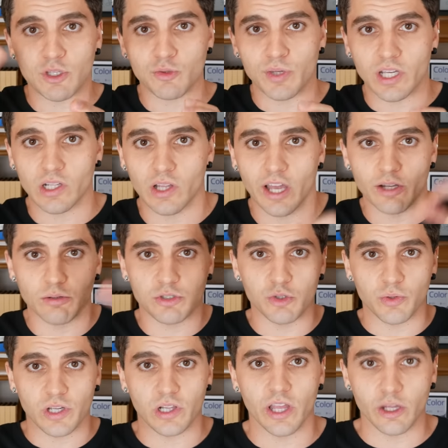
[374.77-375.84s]
between Kaleido 2
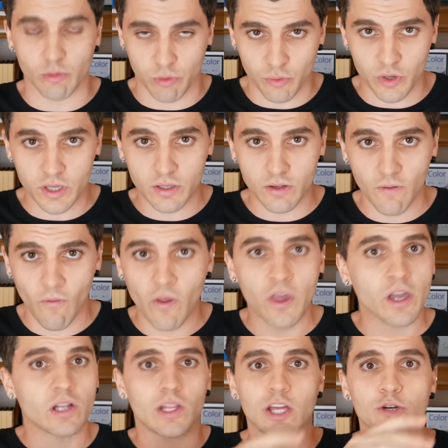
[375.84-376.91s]
and Kaleido 3.
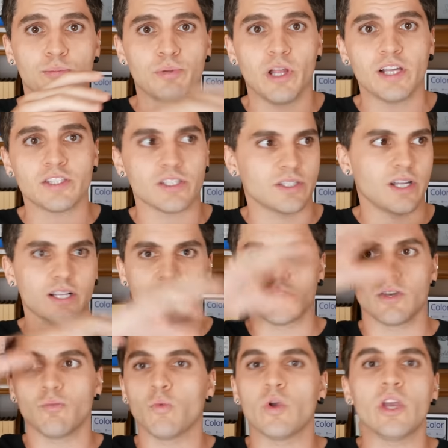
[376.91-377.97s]
Kaleido Plus is not
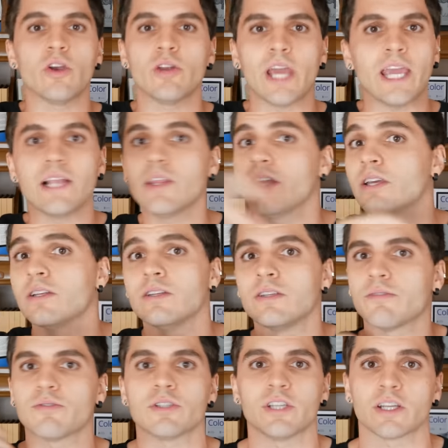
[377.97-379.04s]
some weird alien
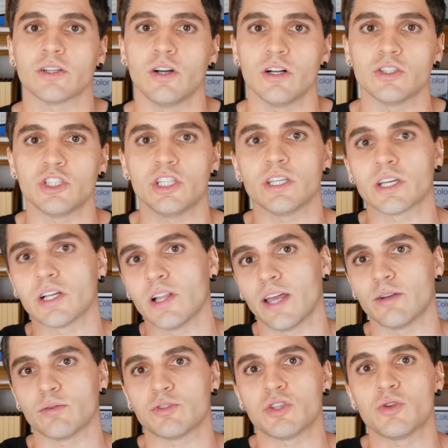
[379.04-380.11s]
different technology, and
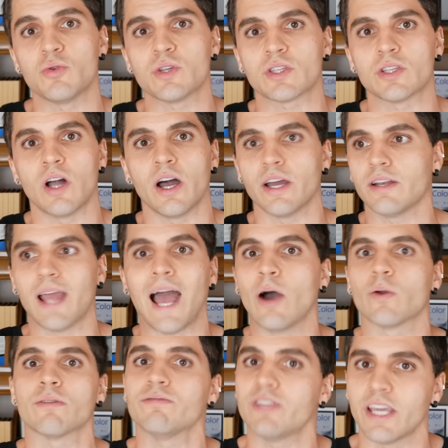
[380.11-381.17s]
Kaleido 2 is not
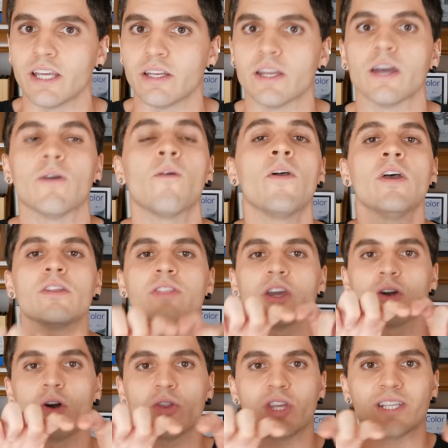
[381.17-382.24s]
out of date now. They
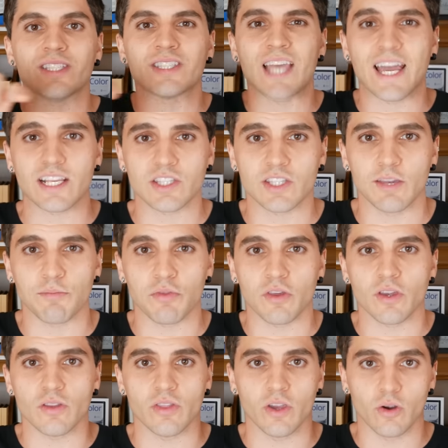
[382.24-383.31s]
are all the exact same
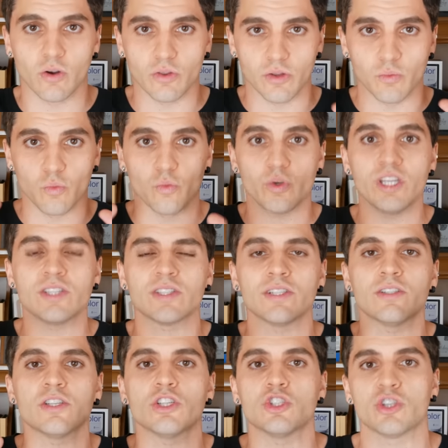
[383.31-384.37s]
thing. They are all the
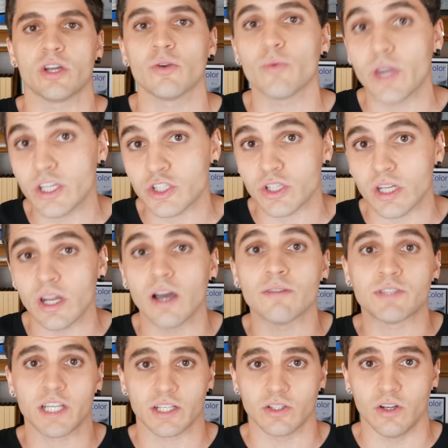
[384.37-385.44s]
recent generation
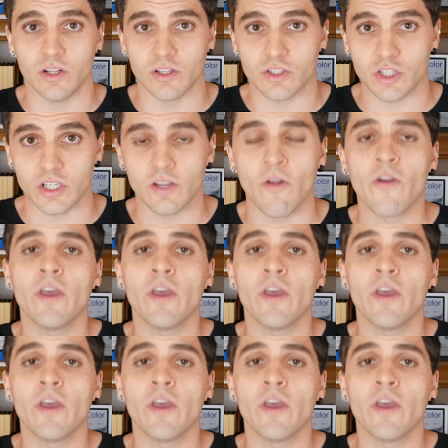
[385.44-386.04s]
of technology.